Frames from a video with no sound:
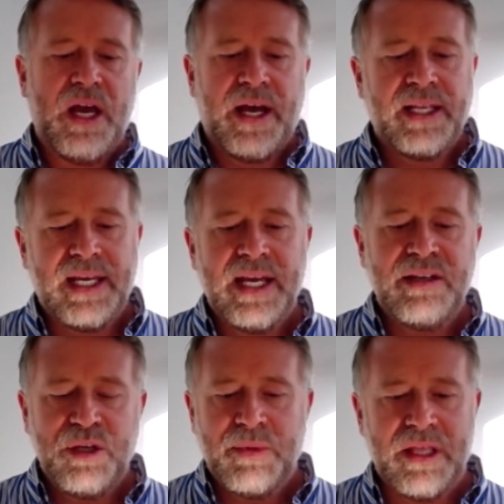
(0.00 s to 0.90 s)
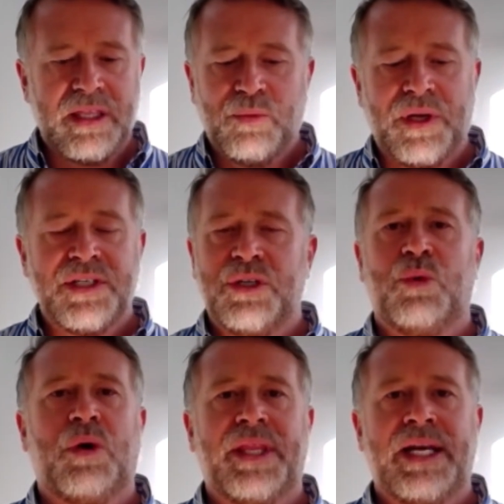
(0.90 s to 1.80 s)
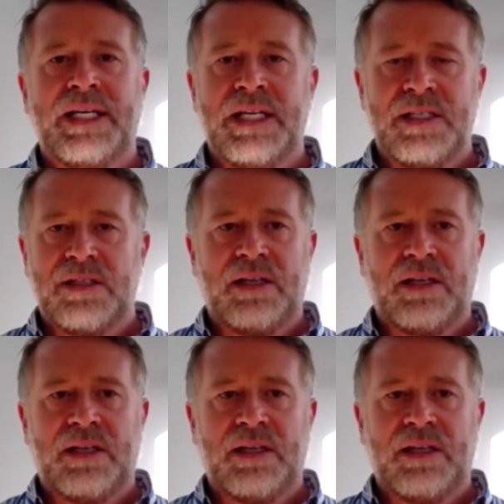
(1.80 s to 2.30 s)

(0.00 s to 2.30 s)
And again, you might think, well, I don't know what that is,